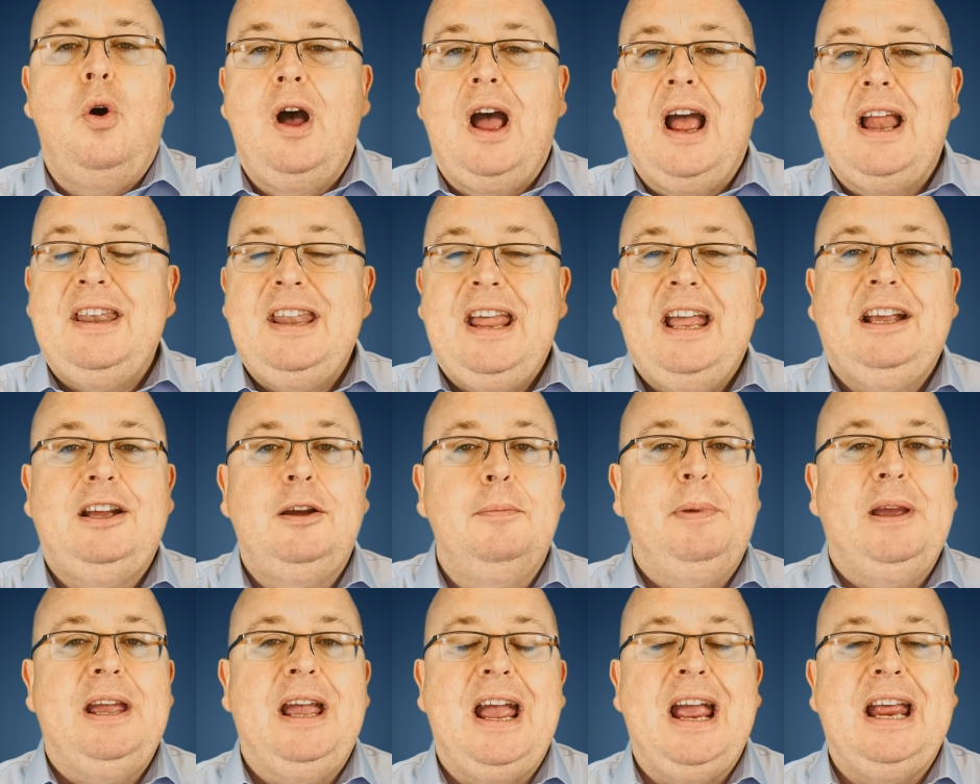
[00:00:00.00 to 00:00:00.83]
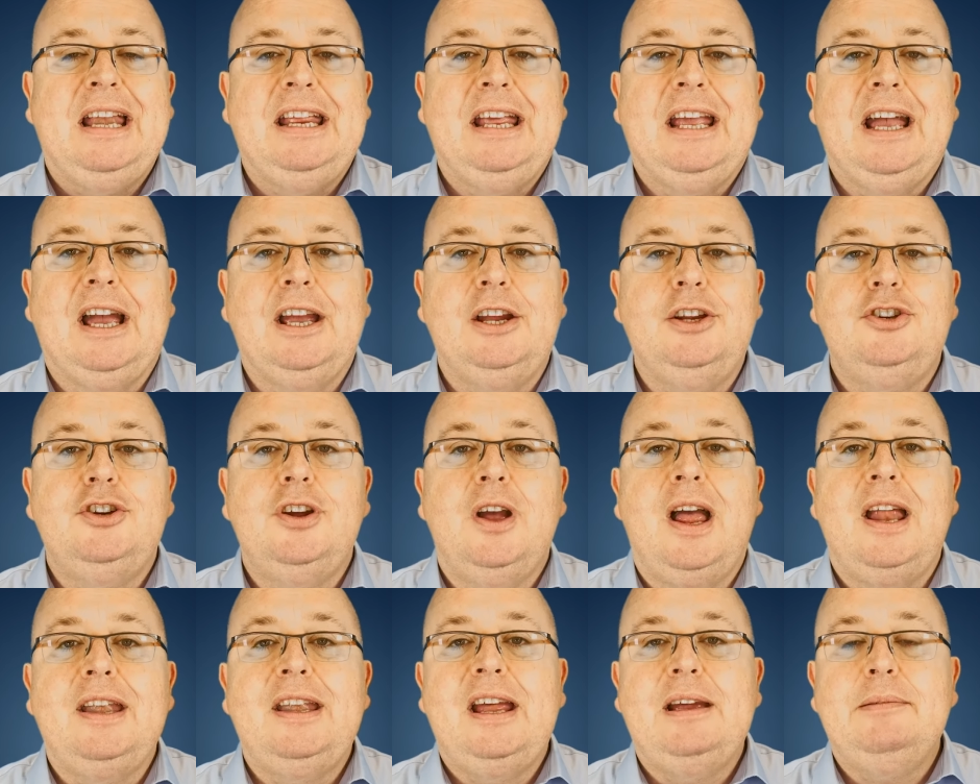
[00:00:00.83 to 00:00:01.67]
And that could be at any age.
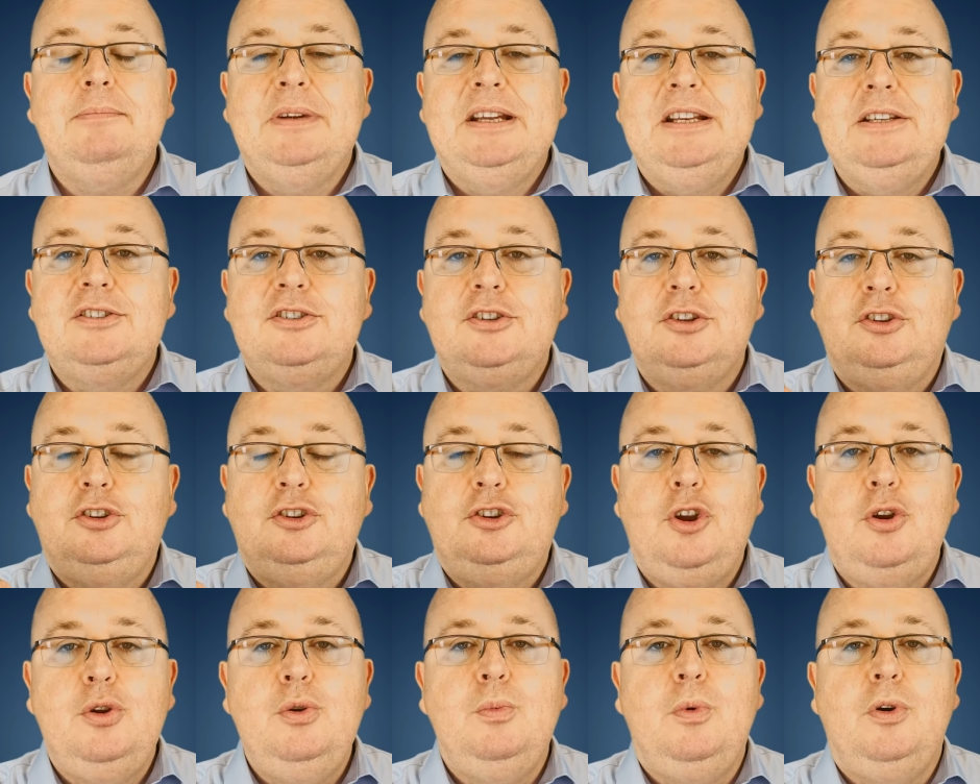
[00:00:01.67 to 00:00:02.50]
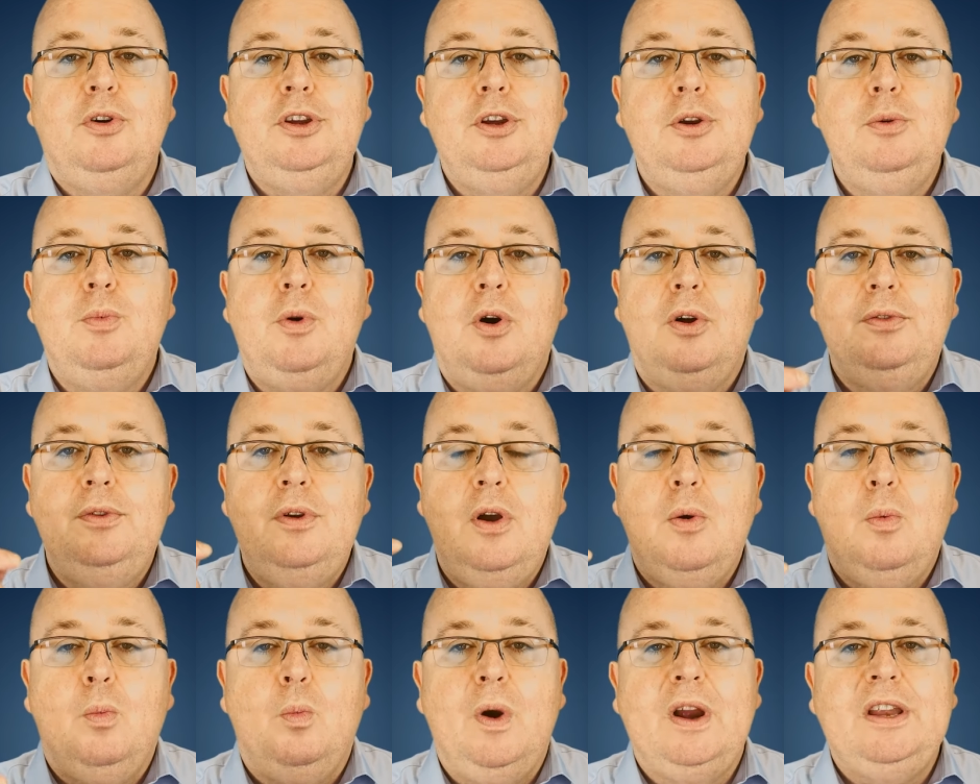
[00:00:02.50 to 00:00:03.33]
And that means to do what you want,
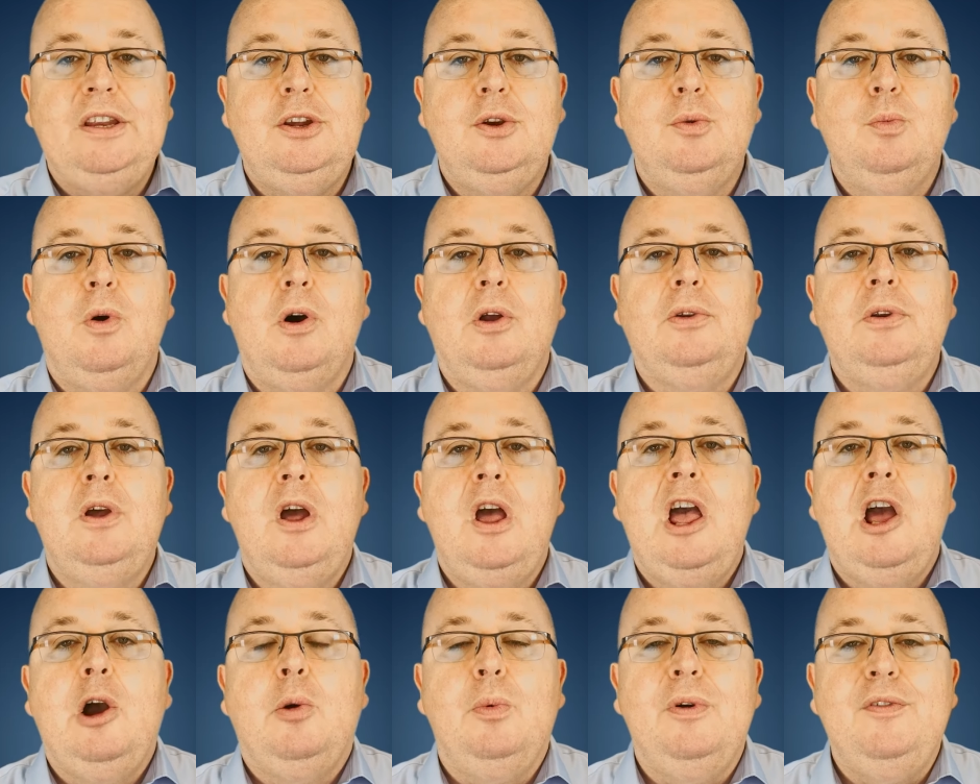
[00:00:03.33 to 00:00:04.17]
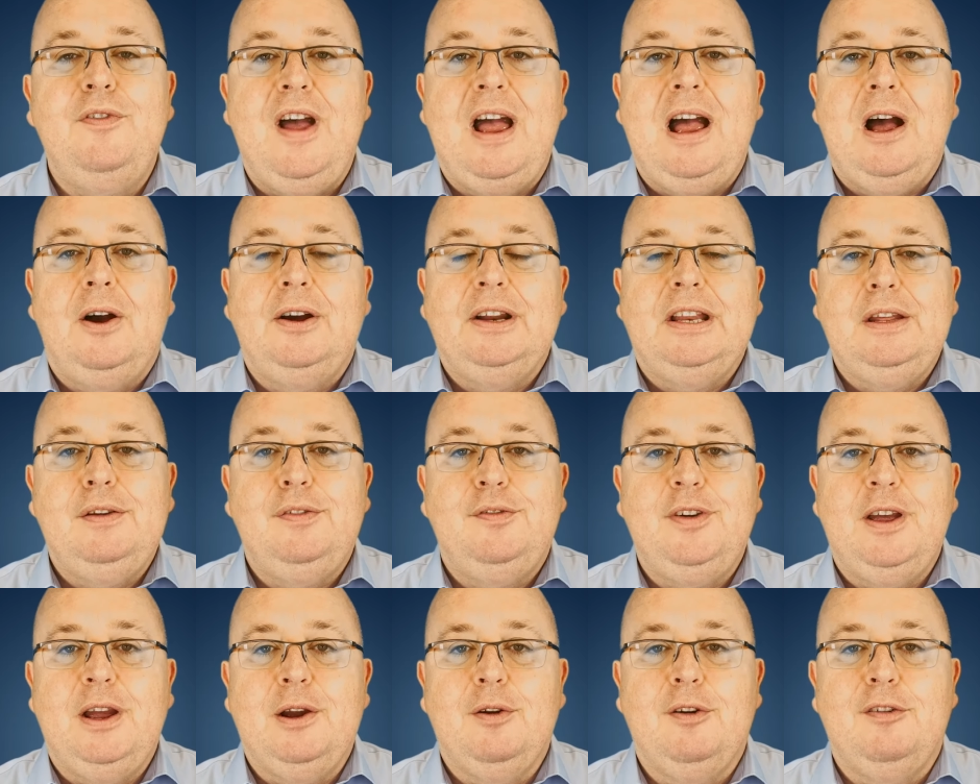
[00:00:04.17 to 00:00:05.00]
when you want, without any
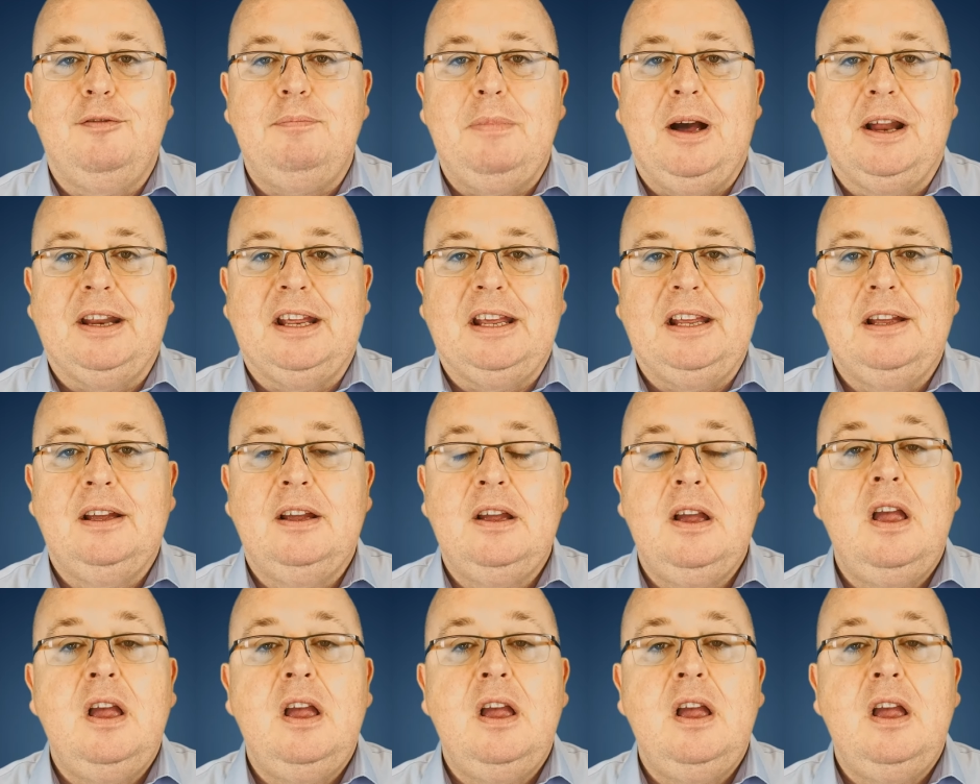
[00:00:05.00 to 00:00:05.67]
fear of money.